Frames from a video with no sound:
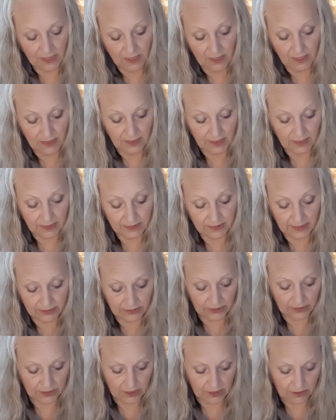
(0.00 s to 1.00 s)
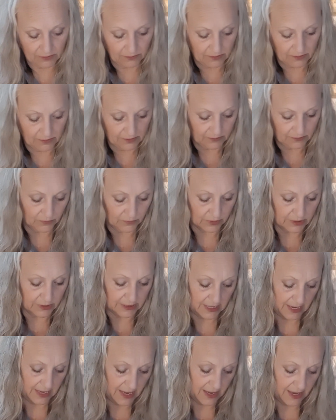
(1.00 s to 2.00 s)
And there you go. We're going
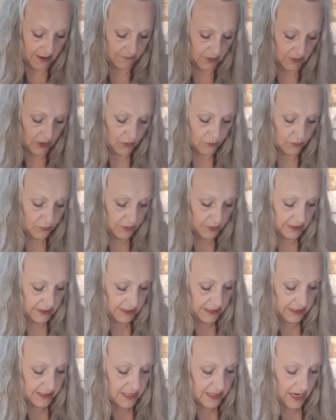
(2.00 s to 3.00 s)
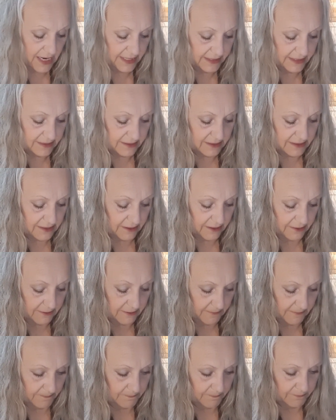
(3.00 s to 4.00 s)
to have a really nice
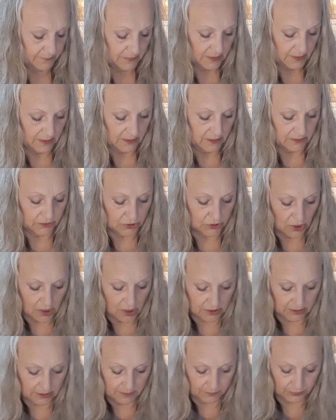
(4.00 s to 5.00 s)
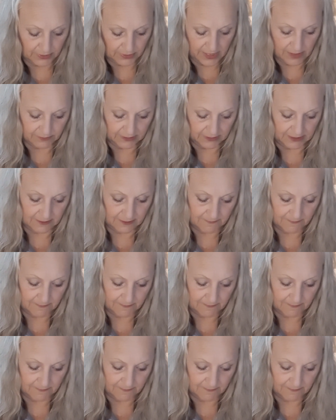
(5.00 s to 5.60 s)
chocolate brownie